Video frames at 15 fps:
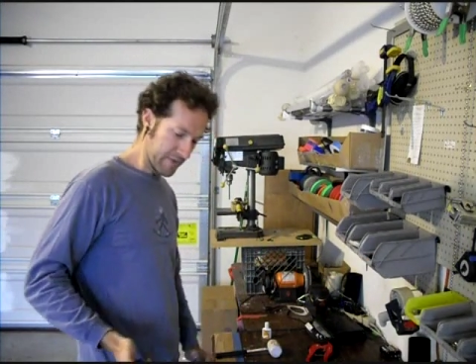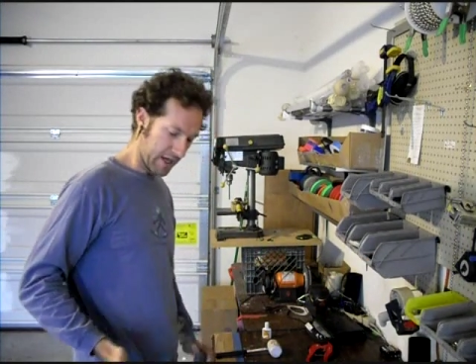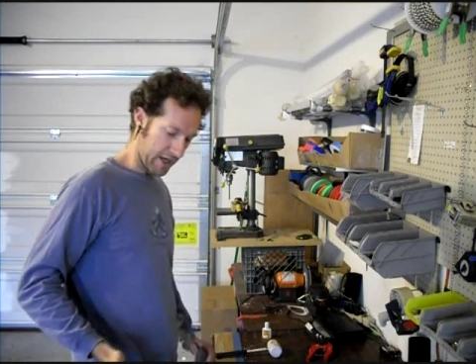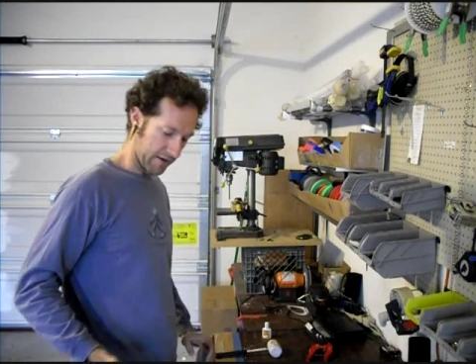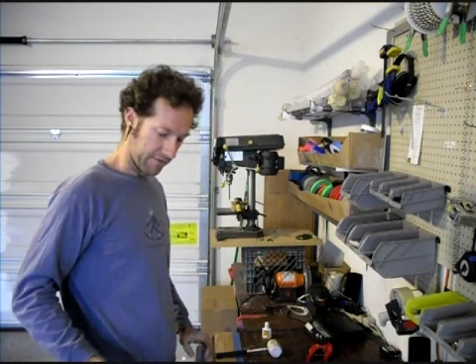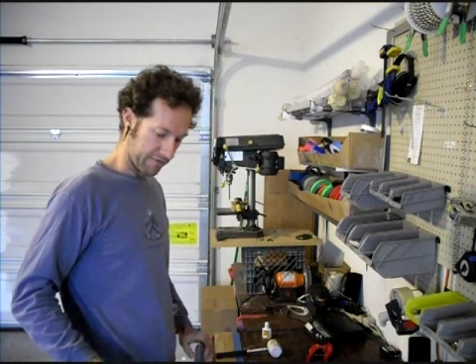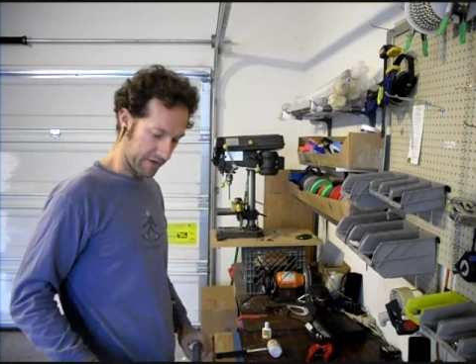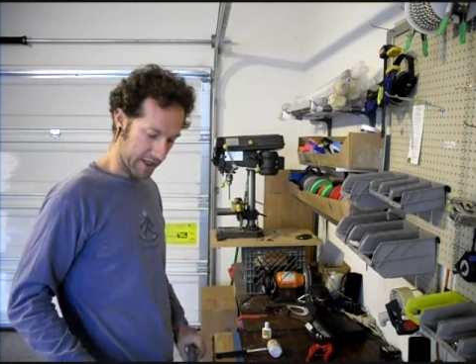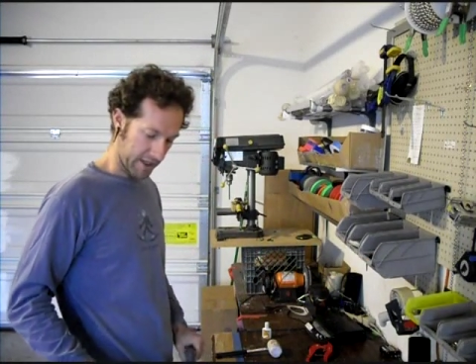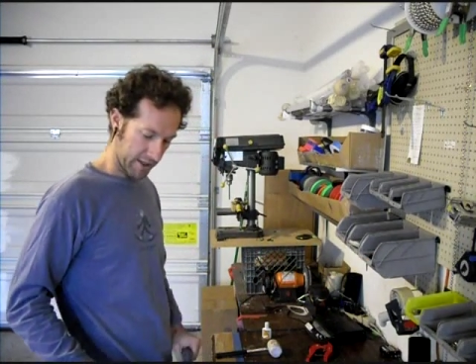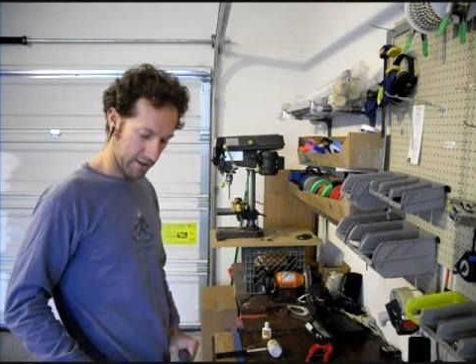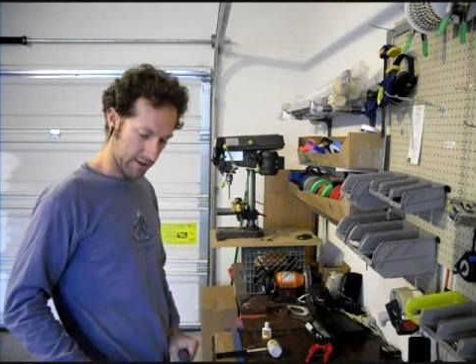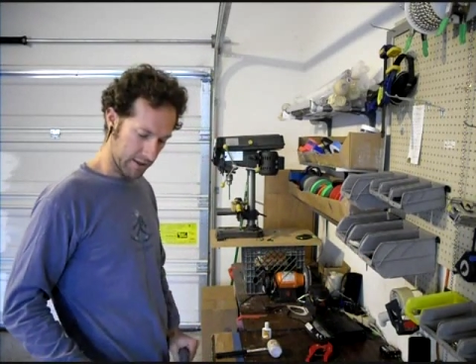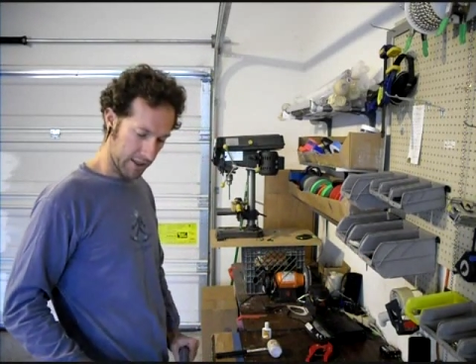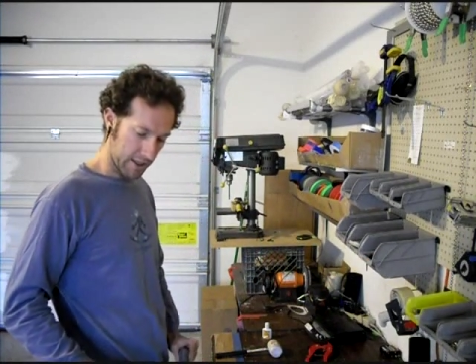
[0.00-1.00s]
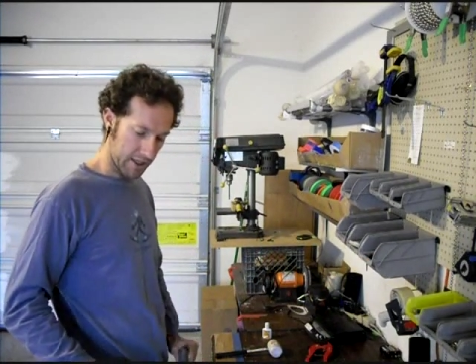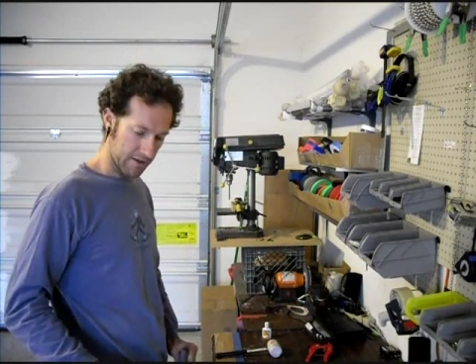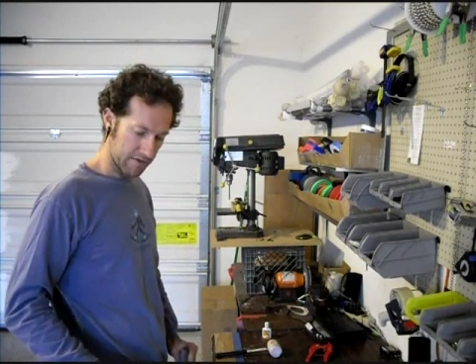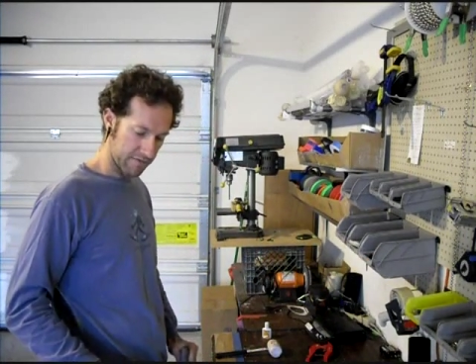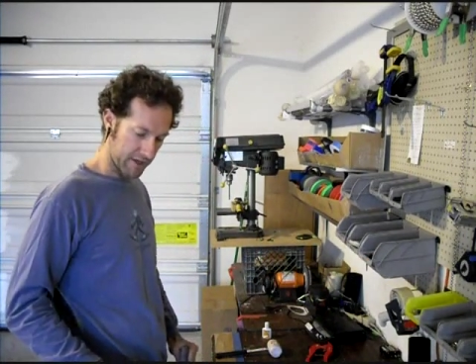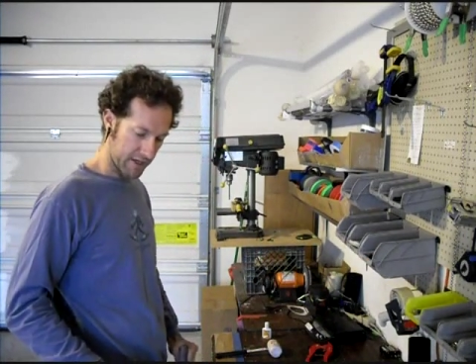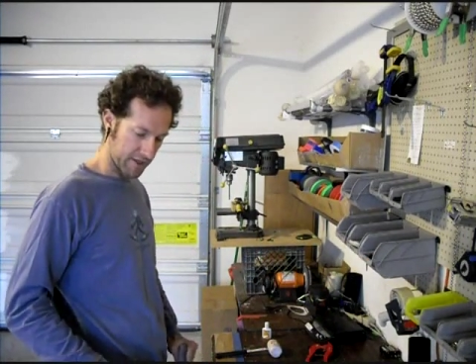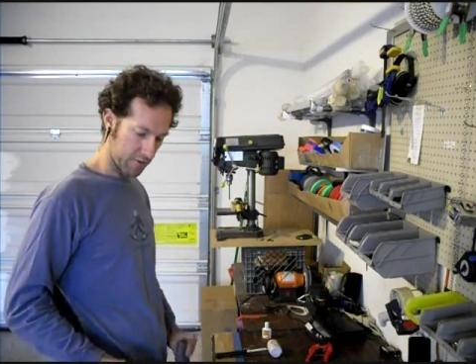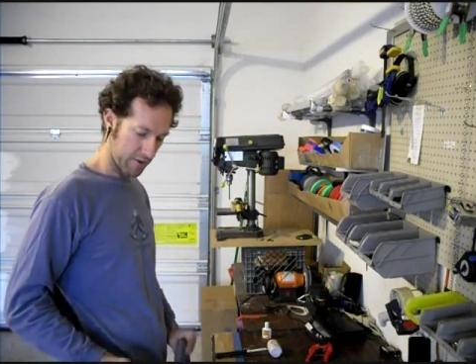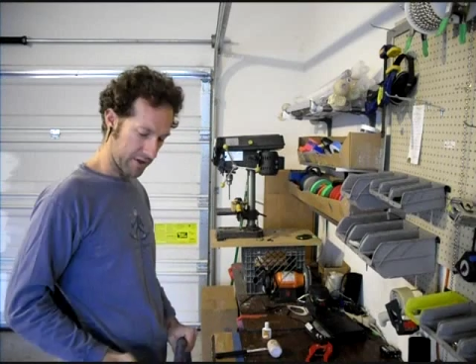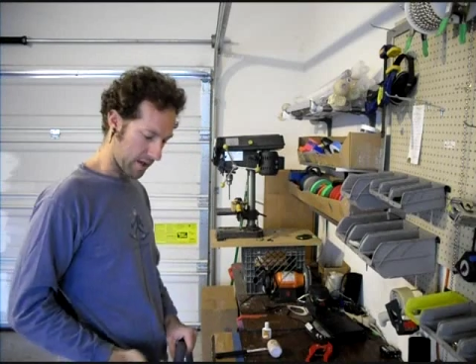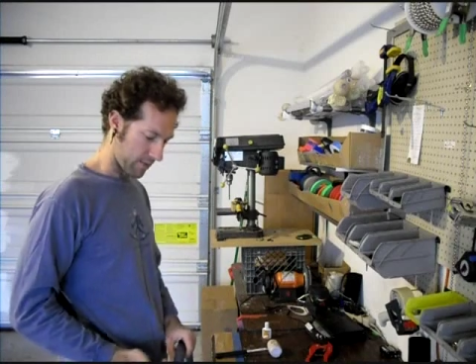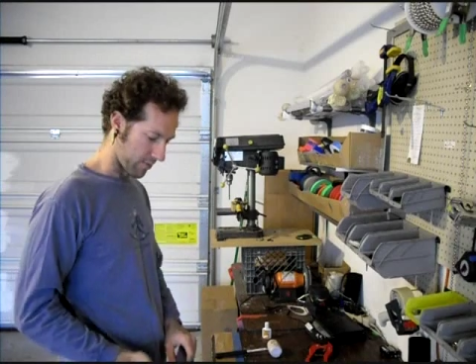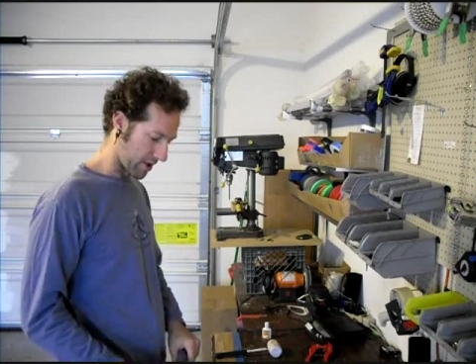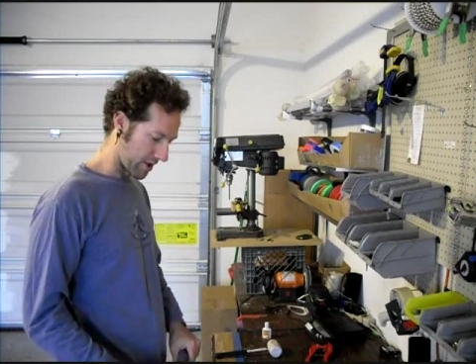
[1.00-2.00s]
and find where
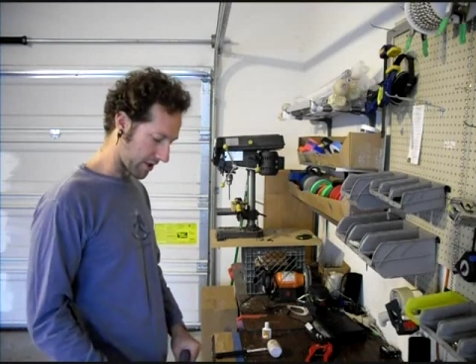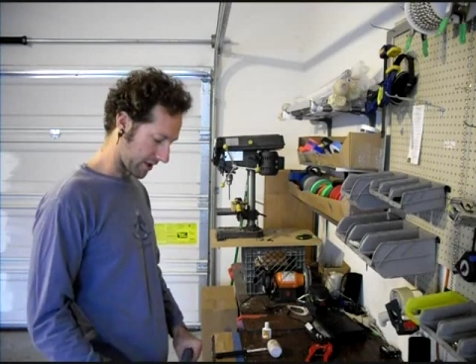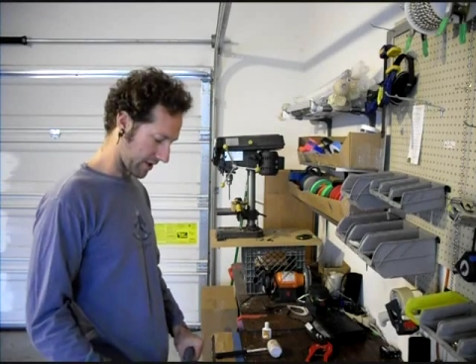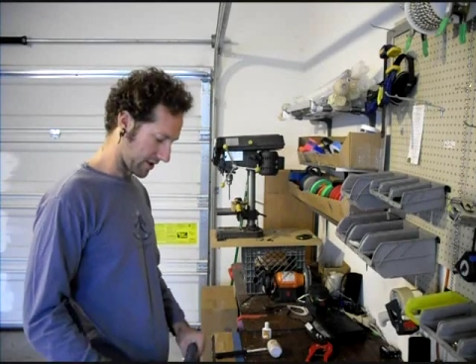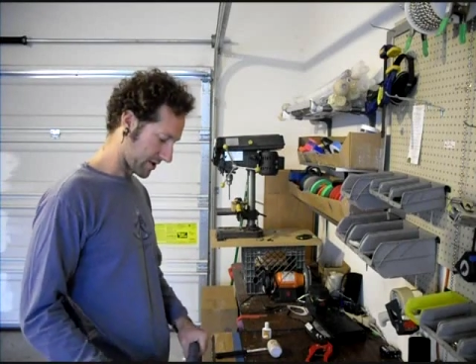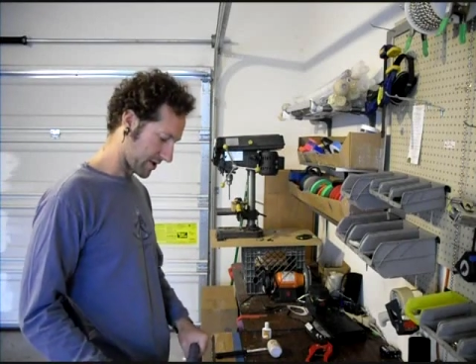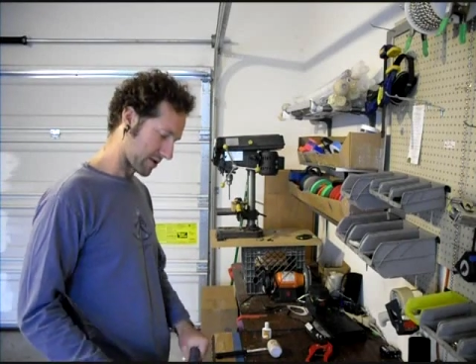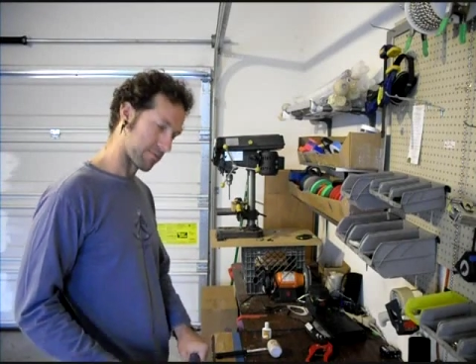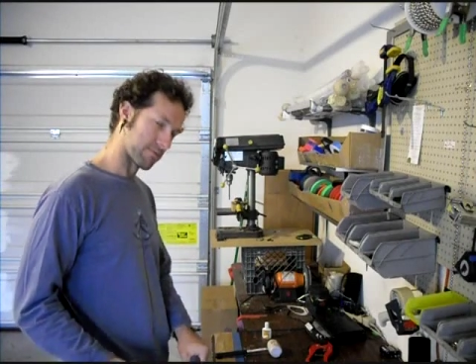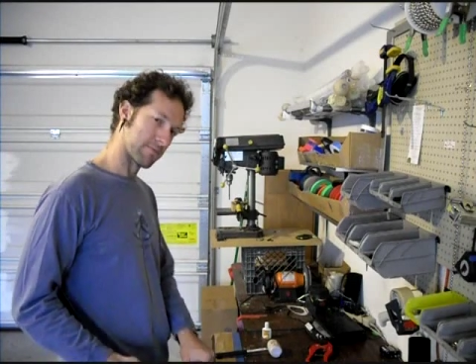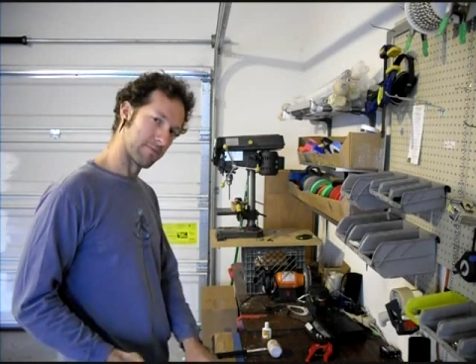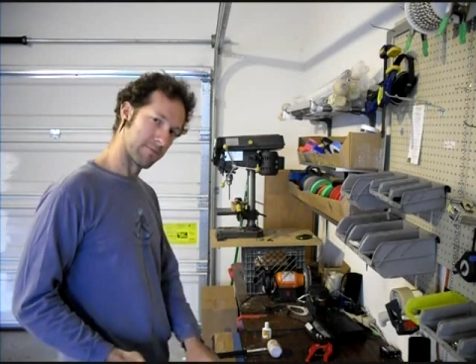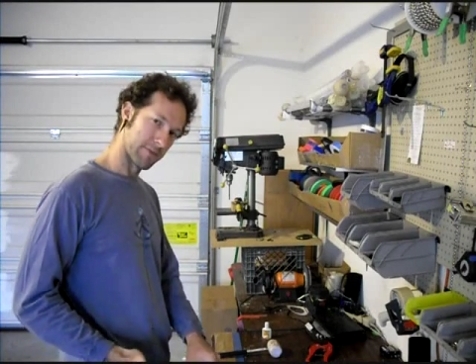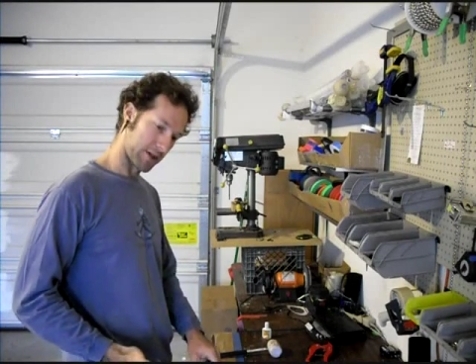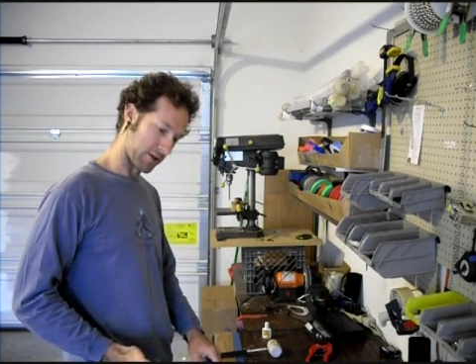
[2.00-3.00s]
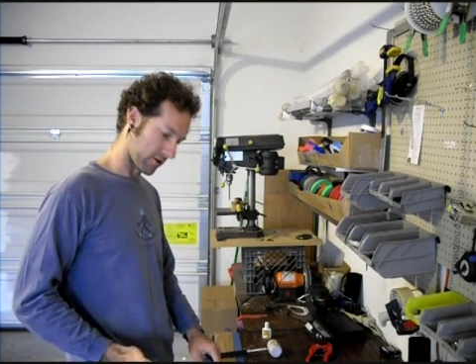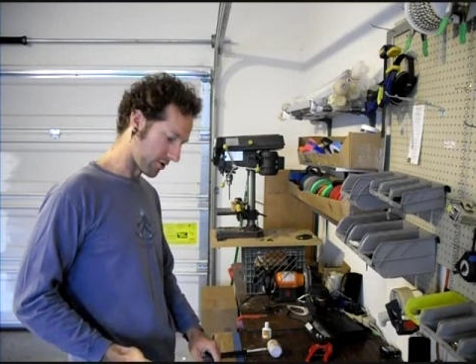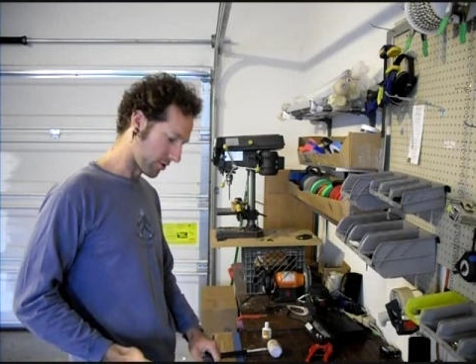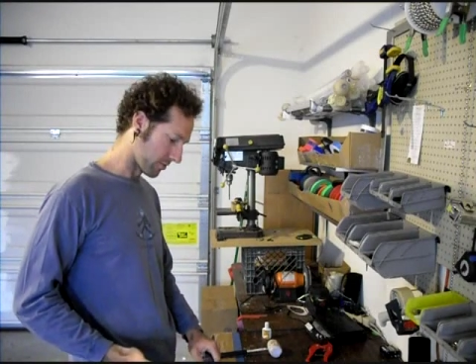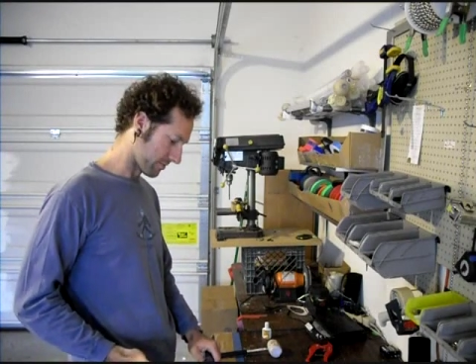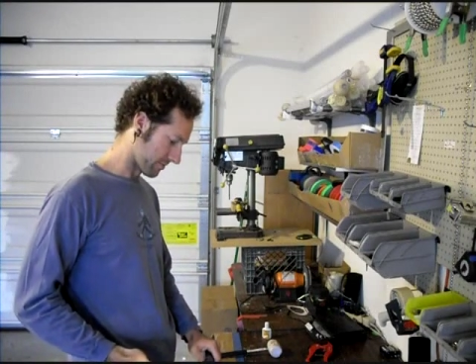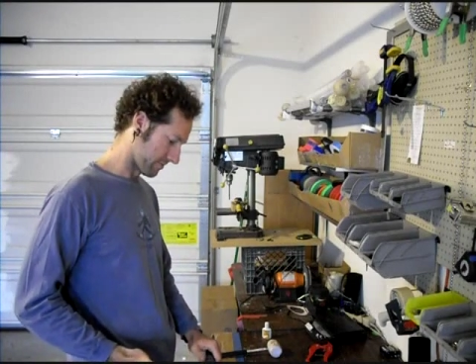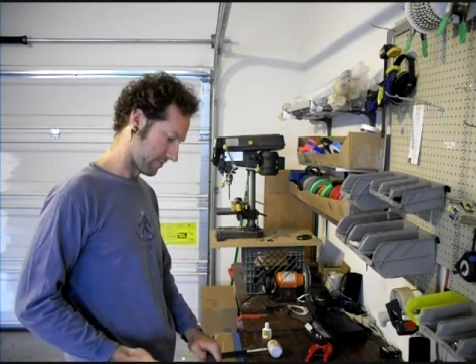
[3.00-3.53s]
that break is in your hoop.